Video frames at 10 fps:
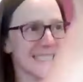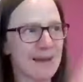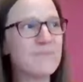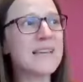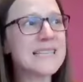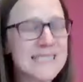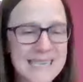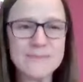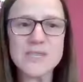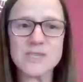just, something
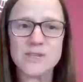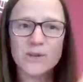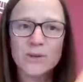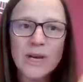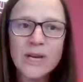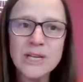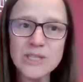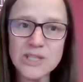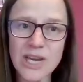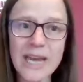seems to
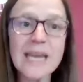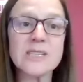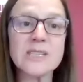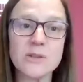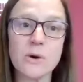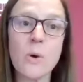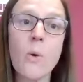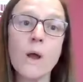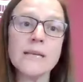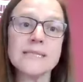change in the
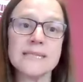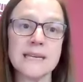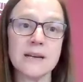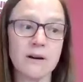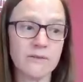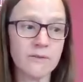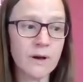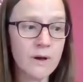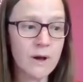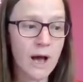quality of
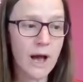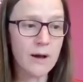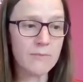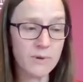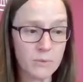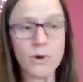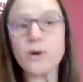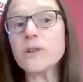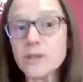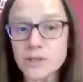the
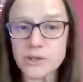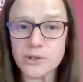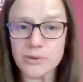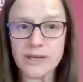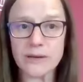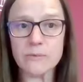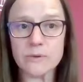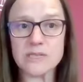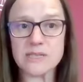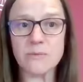work that you're doing
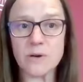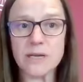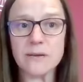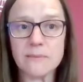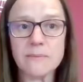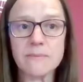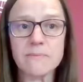with someone.